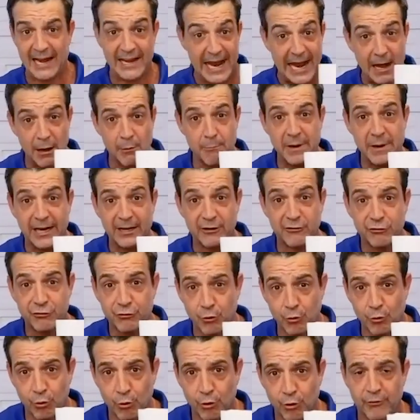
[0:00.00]
Now make
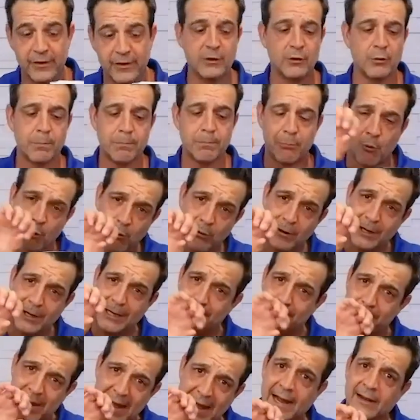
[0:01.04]
sure that you're pouring
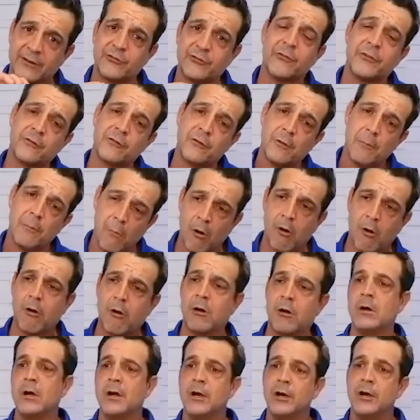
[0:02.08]
it back so that
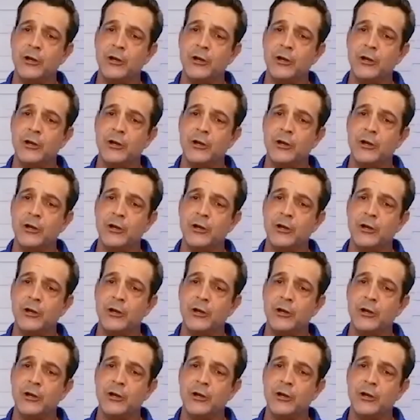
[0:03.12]
tomorrow you